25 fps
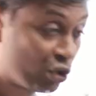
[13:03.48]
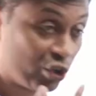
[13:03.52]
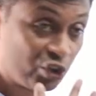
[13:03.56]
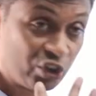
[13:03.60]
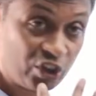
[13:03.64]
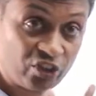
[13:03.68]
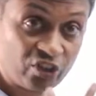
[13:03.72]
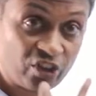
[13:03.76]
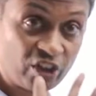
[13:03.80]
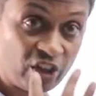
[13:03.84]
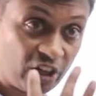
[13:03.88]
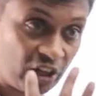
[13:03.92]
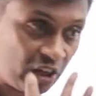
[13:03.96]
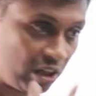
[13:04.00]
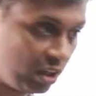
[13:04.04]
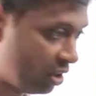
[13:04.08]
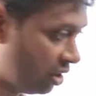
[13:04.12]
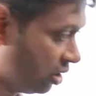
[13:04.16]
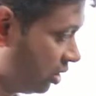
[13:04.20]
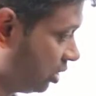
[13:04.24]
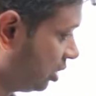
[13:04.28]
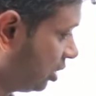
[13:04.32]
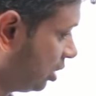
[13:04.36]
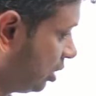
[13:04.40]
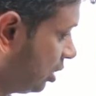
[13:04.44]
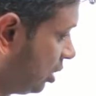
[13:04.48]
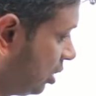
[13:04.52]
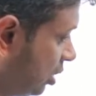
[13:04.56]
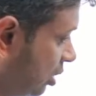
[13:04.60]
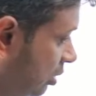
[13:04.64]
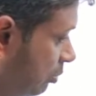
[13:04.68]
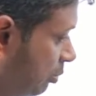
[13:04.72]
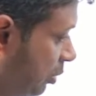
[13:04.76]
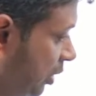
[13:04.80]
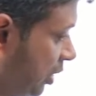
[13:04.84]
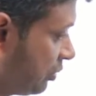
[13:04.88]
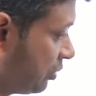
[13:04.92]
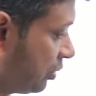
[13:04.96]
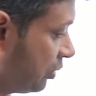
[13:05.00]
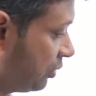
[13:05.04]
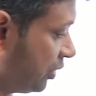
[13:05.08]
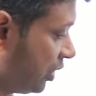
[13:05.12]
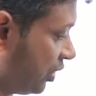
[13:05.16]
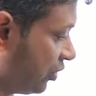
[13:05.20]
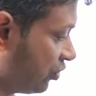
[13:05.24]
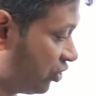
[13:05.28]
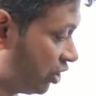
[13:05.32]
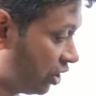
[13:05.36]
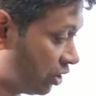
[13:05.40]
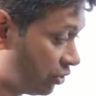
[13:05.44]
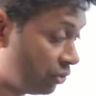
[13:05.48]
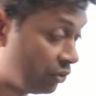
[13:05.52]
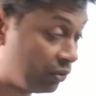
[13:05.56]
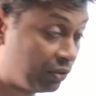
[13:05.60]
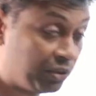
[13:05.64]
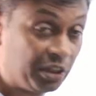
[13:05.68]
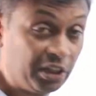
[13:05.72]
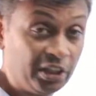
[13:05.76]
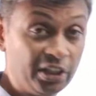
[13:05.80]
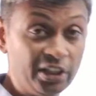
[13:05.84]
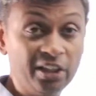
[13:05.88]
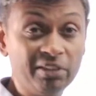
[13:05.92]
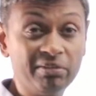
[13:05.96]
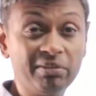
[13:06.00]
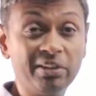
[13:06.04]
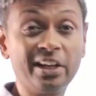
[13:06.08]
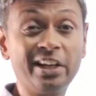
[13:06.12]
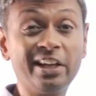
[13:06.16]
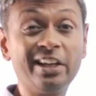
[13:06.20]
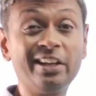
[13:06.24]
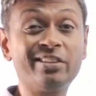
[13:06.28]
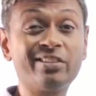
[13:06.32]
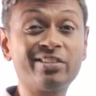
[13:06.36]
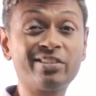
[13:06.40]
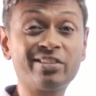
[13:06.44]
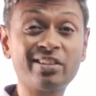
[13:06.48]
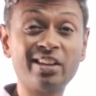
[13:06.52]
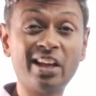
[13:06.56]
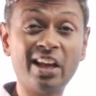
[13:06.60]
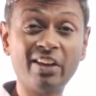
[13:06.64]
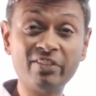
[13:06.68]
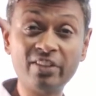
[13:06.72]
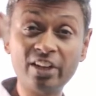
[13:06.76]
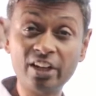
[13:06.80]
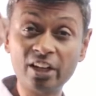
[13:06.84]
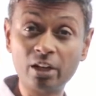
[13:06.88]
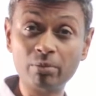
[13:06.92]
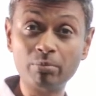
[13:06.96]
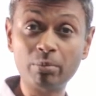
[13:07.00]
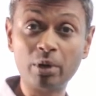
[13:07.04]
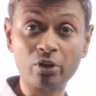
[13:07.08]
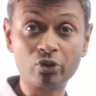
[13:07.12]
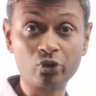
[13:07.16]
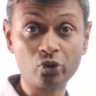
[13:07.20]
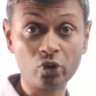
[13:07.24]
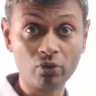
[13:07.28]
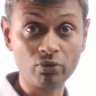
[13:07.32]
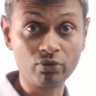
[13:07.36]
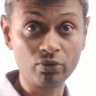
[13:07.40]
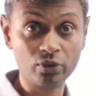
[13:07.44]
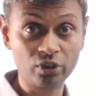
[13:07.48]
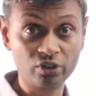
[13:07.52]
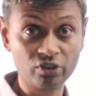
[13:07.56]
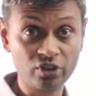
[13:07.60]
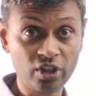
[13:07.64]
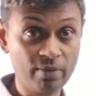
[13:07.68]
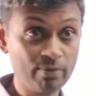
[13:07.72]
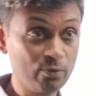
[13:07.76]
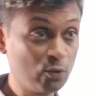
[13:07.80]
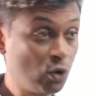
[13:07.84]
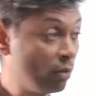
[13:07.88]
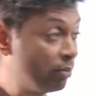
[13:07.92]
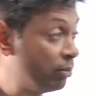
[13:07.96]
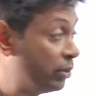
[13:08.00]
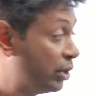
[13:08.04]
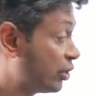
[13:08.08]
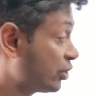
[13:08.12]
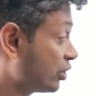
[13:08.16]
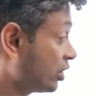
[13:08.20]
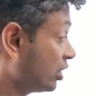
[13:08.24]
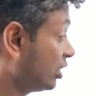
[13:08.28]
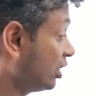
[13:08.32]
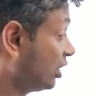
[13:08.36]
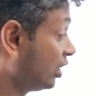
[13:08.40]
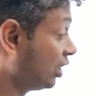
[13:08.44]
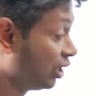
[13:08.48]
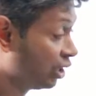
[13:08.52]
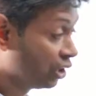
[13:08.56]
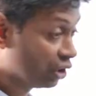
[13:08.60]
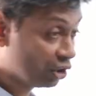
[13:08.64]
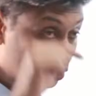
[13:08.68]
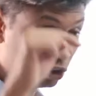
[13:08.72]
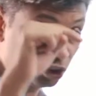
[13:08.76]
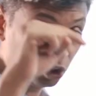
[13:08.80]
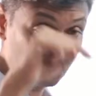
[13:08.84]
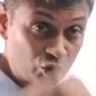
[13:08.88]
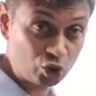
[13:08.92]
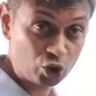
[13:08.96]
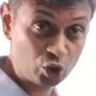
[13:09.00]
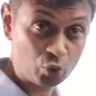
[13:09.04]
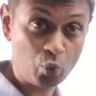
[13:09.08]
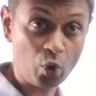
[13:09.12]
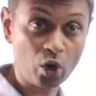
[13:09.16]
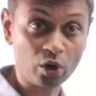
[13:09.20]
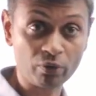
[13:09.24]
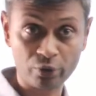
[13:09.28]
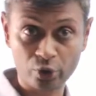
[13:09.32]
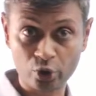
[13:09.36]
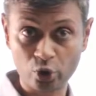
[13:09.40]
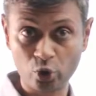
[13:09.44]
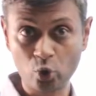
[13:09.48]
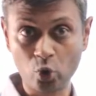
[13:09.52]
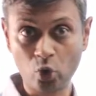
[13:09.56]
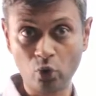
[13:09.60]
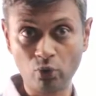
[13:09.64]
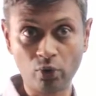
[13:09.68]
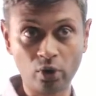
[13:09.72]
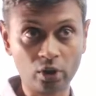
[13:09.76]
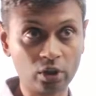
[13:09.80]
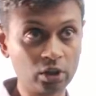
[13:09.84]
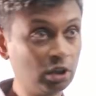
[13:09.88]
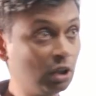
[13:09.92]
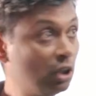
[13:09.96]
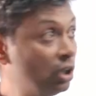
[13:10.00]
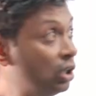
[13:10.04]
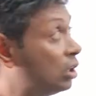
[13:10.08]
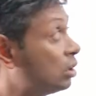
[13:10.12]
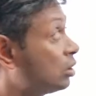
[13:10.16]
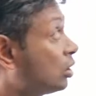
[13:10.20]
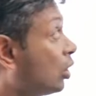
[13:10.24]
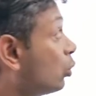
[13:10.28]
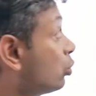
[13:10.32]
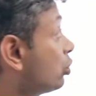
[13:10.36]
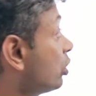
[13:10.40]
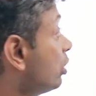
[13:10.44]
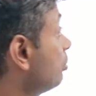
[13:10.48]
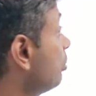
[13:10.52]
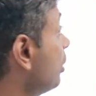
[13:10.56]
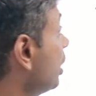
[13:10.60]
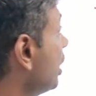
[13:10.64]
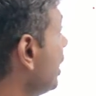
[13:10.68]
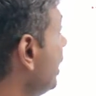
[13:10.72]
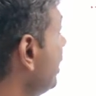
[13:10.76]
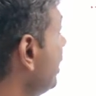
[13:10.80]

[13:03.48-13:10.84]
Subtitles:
600. Plus 50, 650. Here we're getting 700 bucks off for the same combination. This is what we should go for. 1000 buck